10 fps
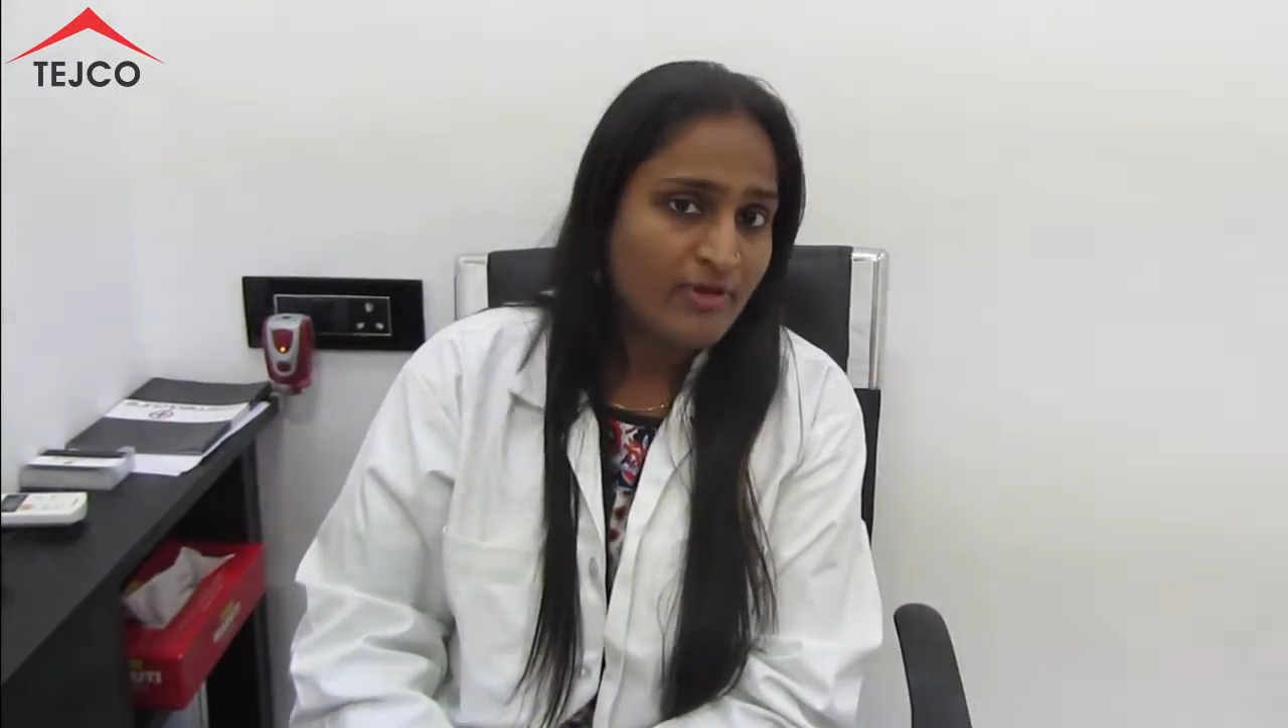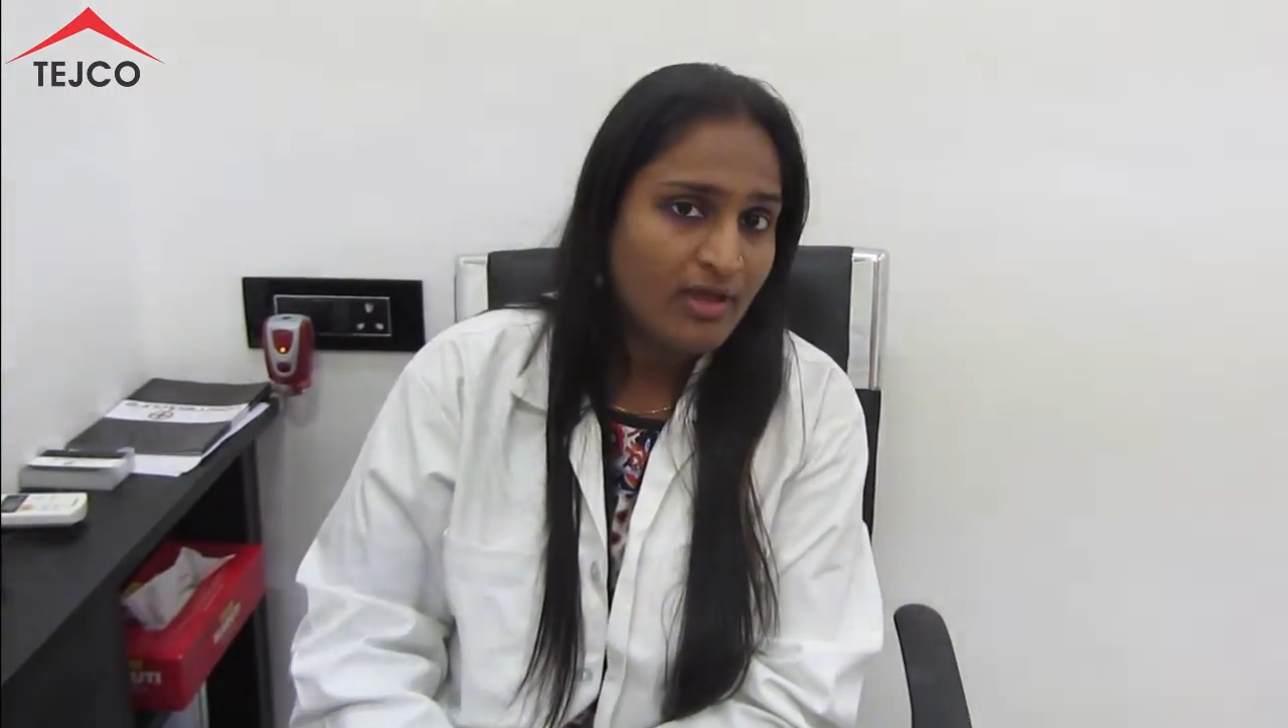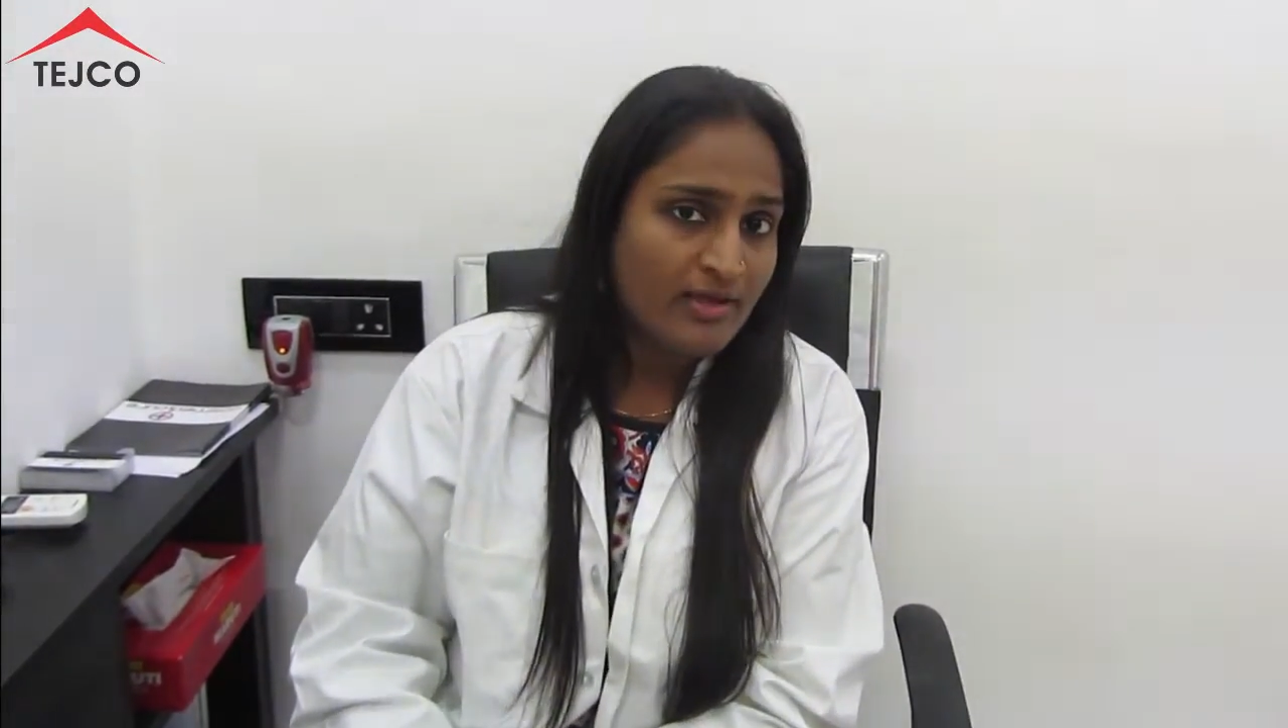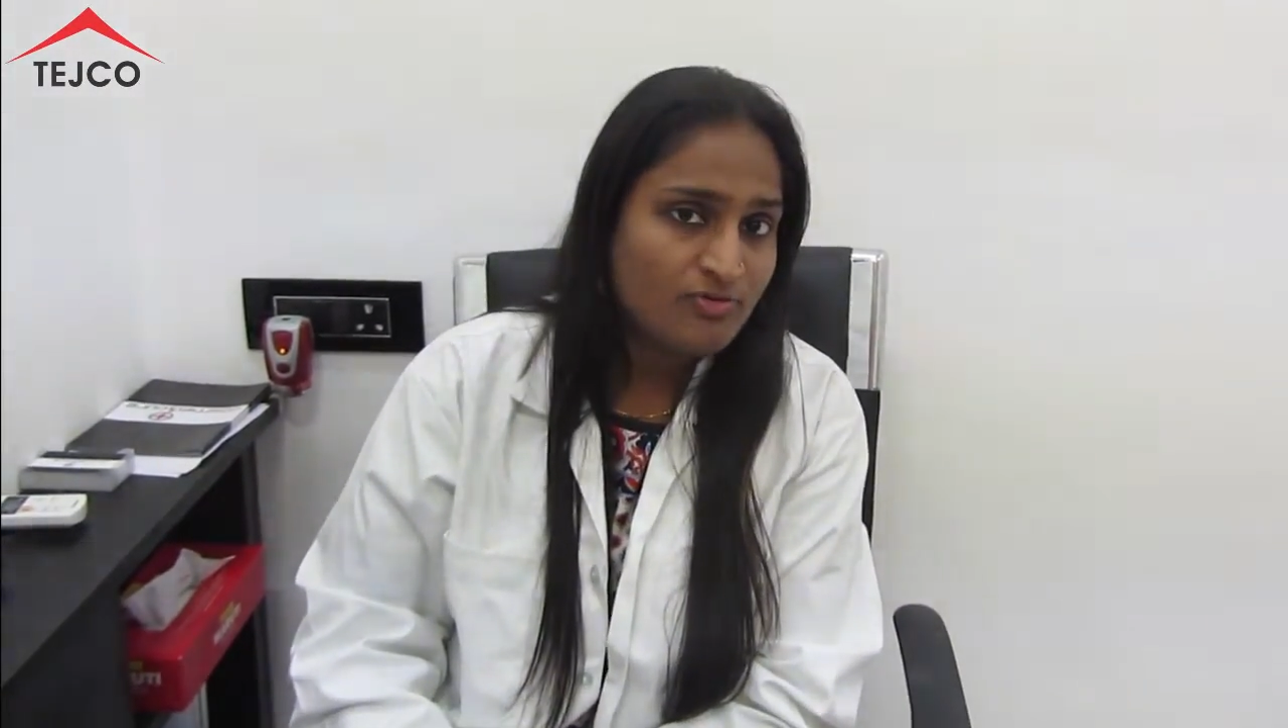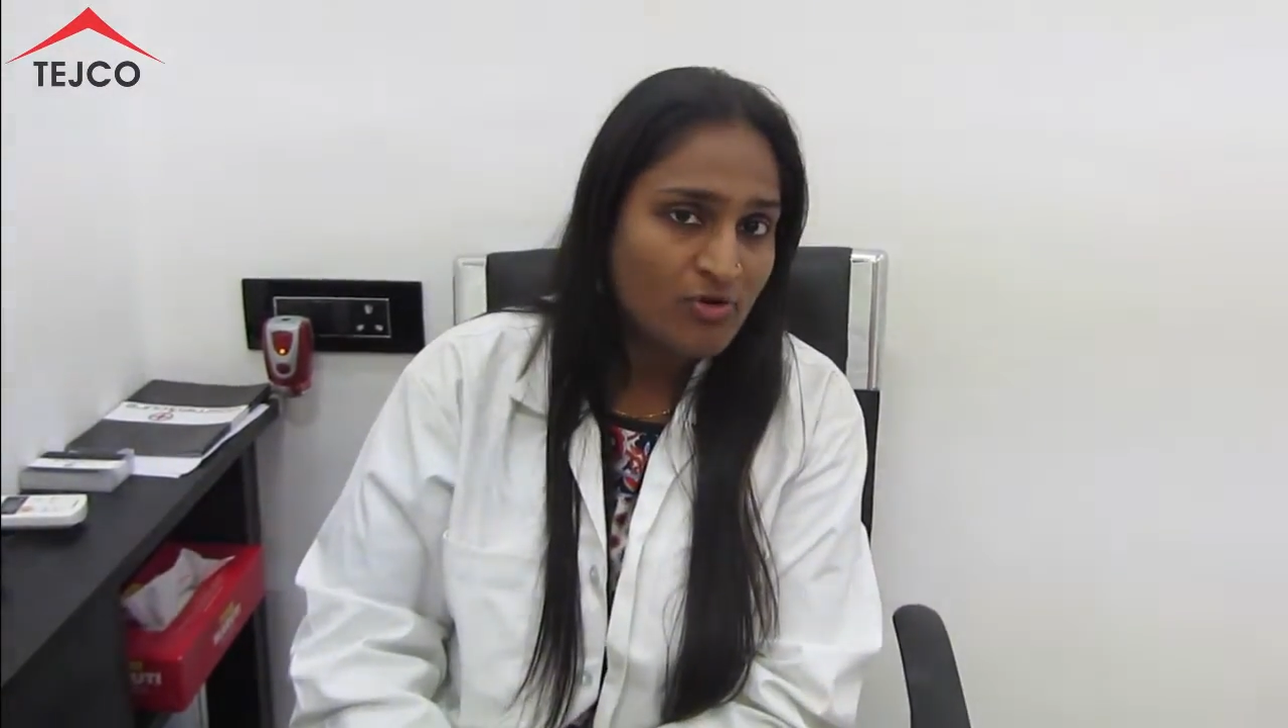
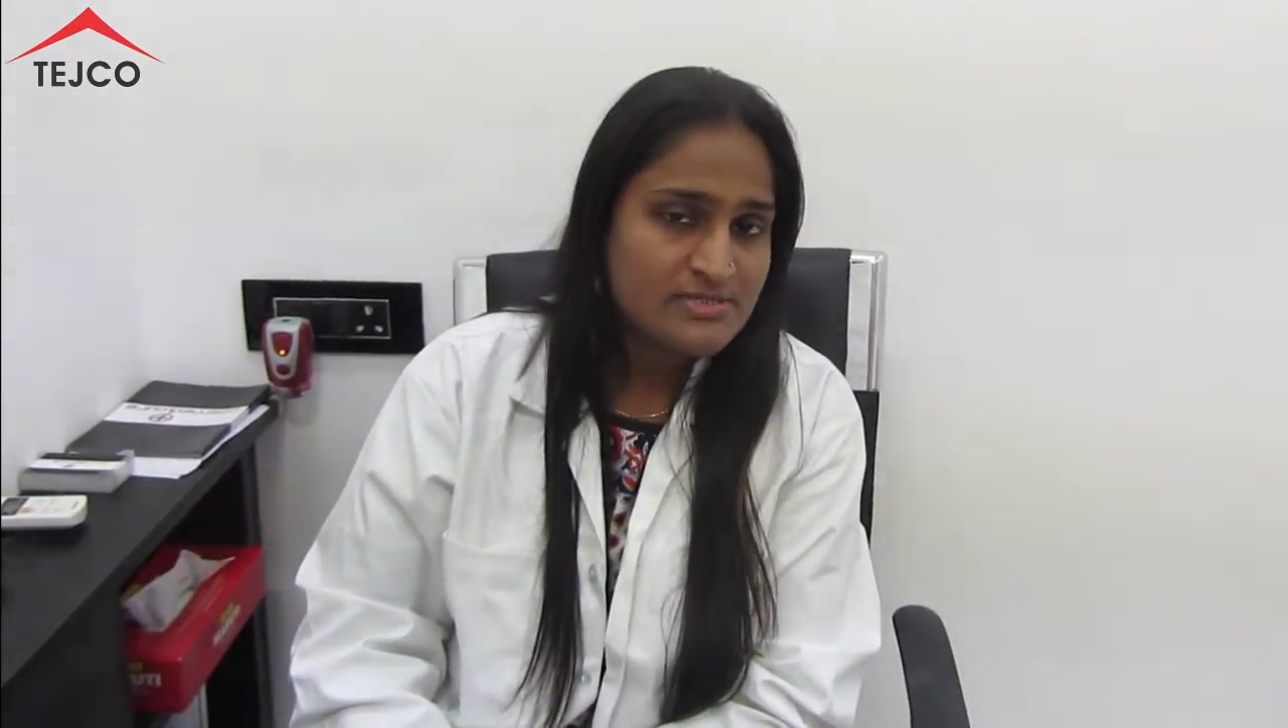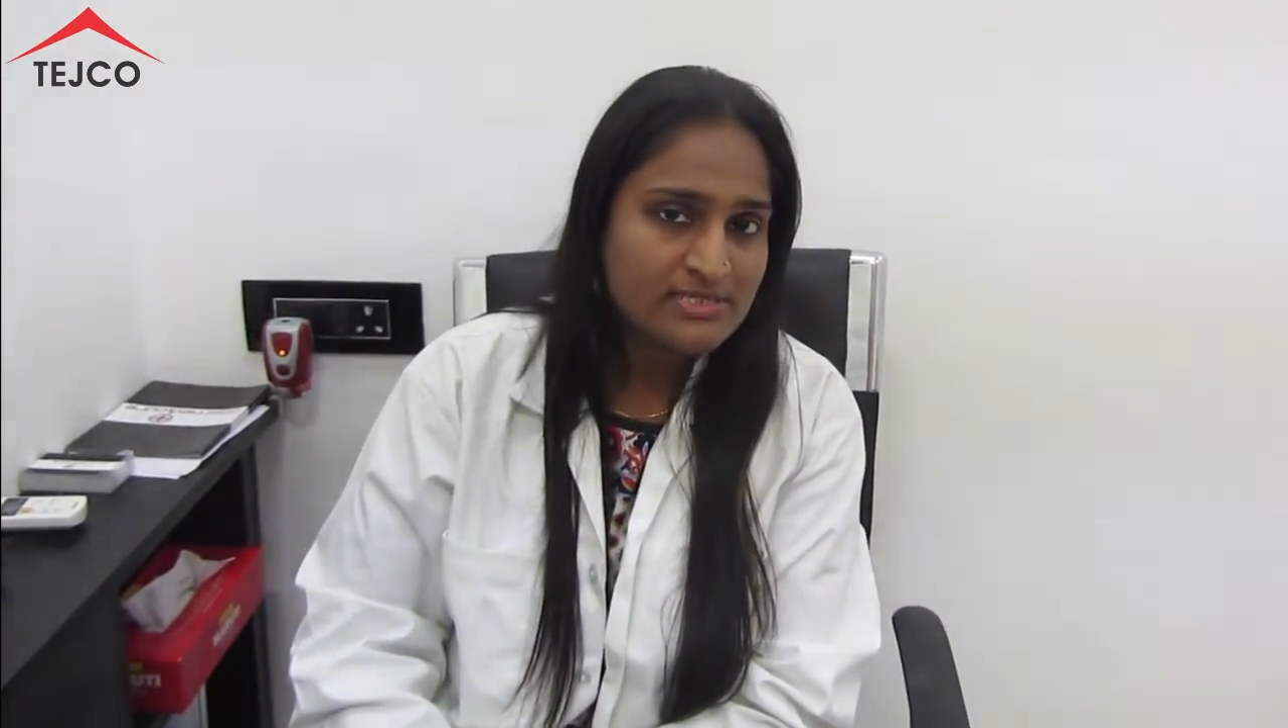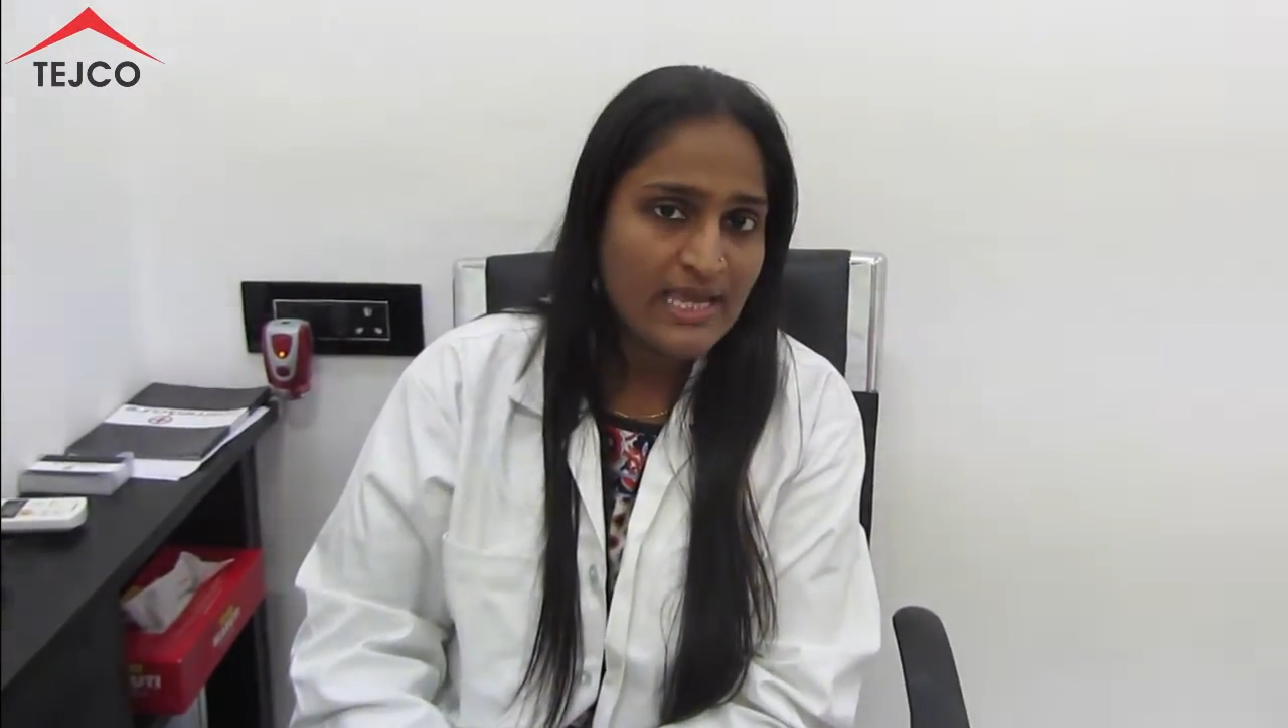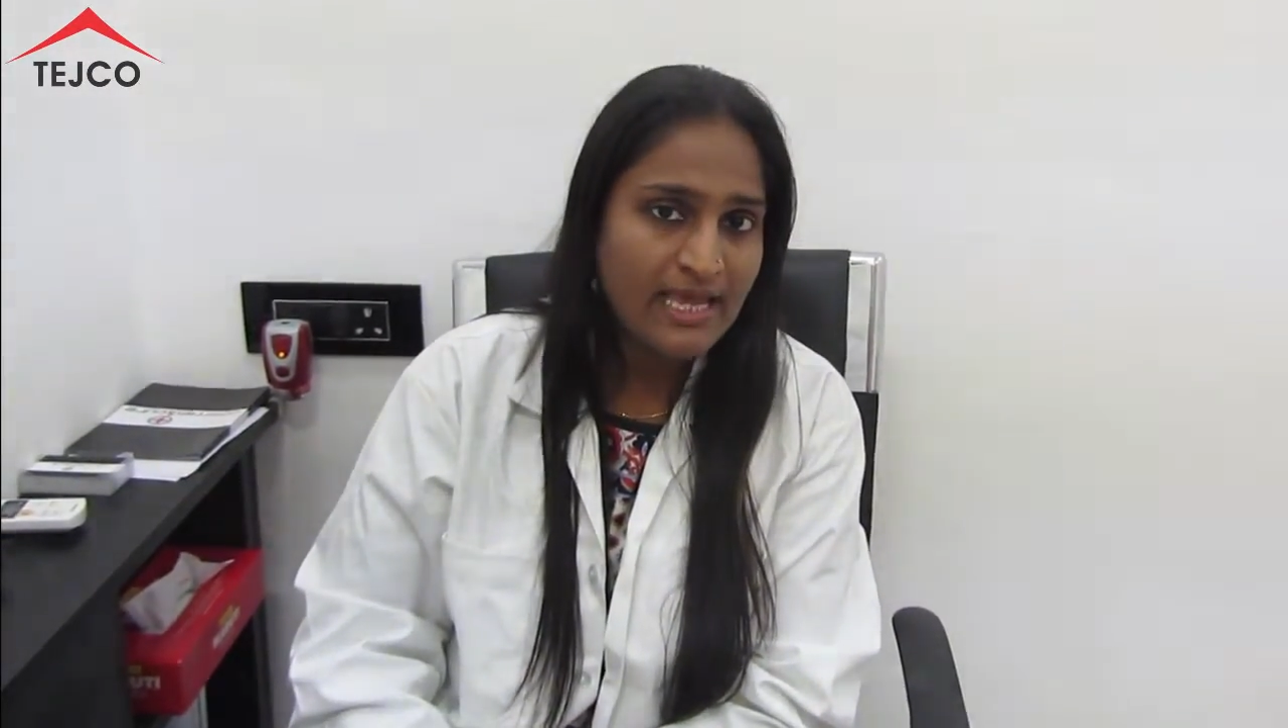hydroxy